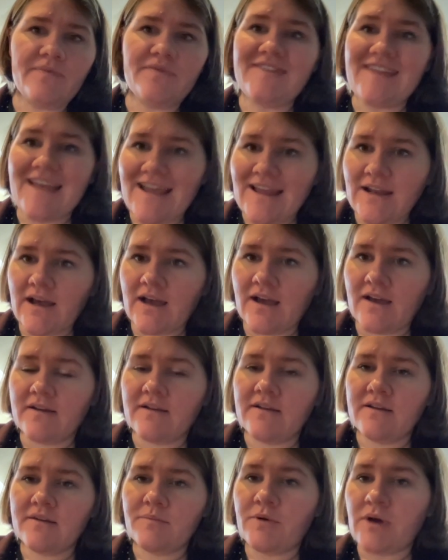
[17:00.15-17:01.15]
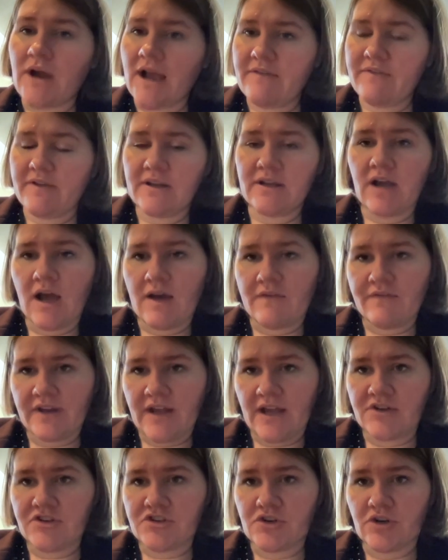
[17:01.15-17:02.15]
data private and
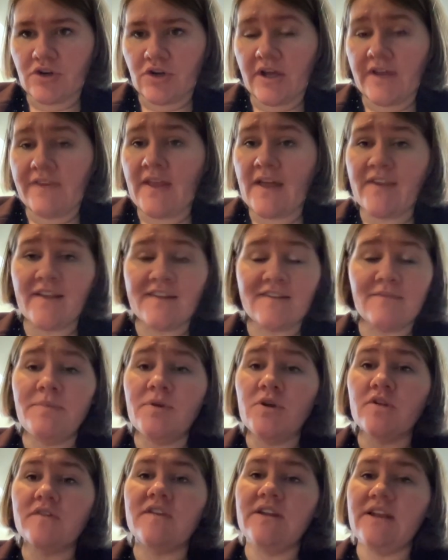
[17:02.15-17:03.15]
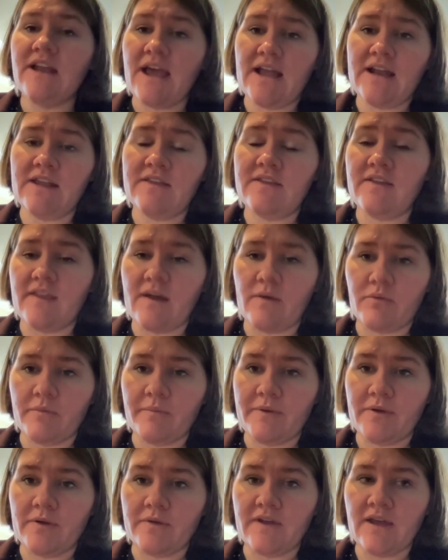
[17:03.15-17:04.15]
confidential and that that's built into anything that we're
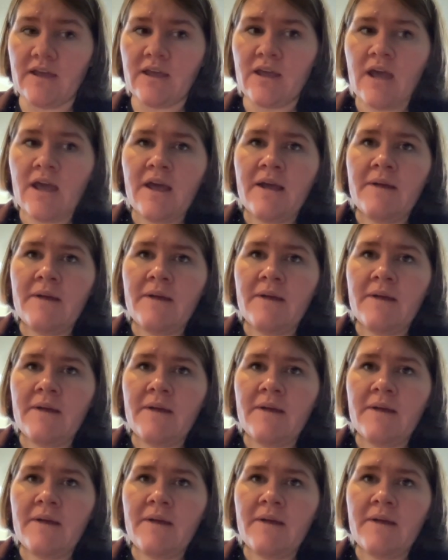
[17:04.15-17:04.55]
building